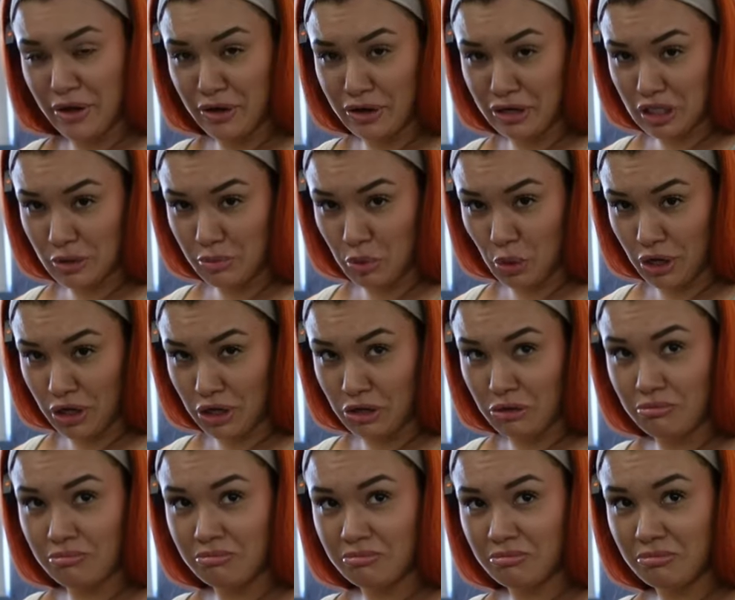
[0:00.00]
here to support
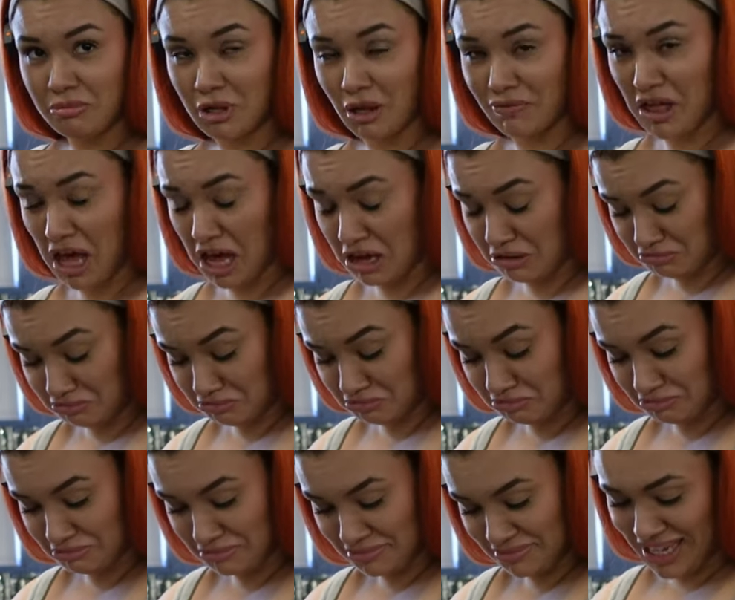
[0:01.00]
you. Love that.
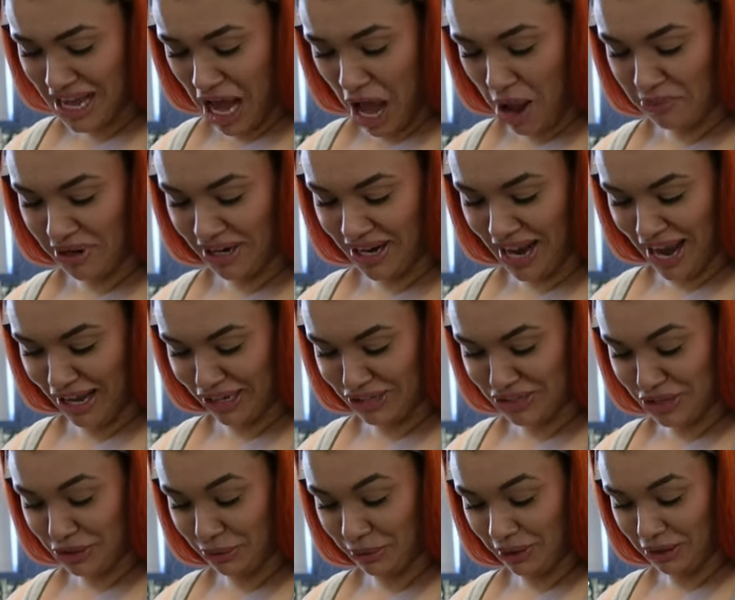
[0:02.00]
I'm gonna
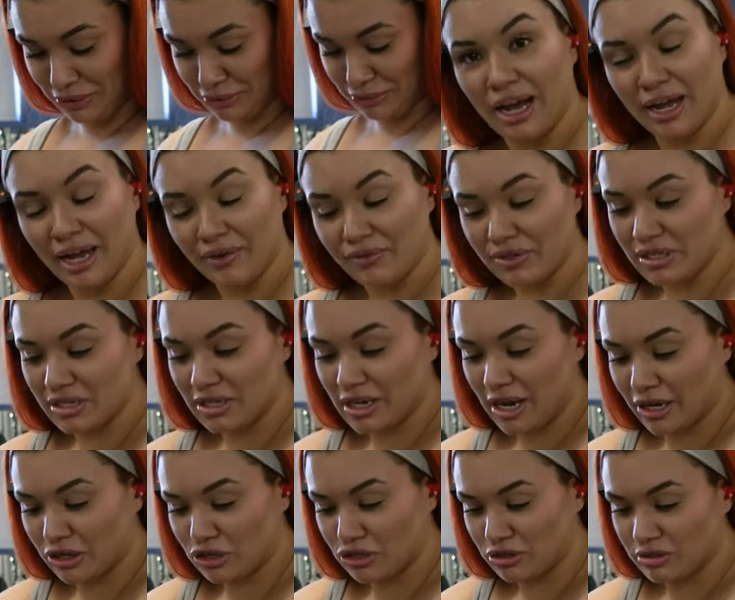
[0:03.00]
ask you out. I haven't seen
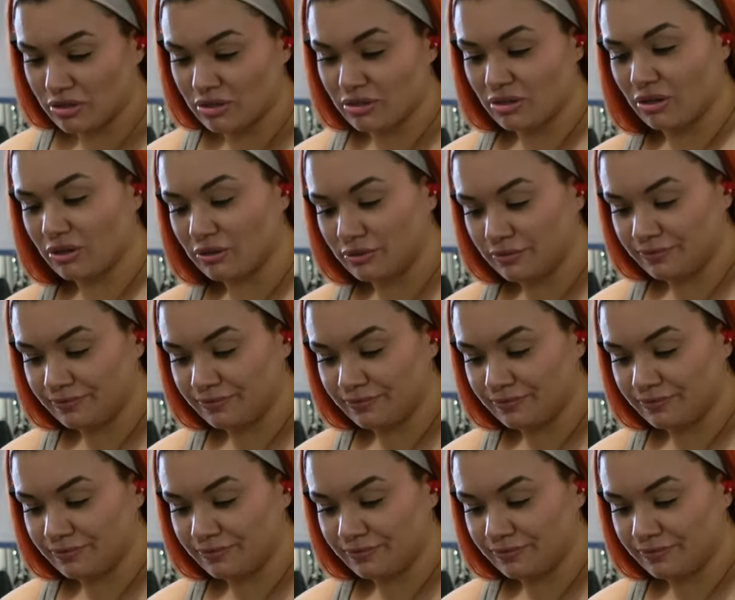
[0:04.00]
action, so.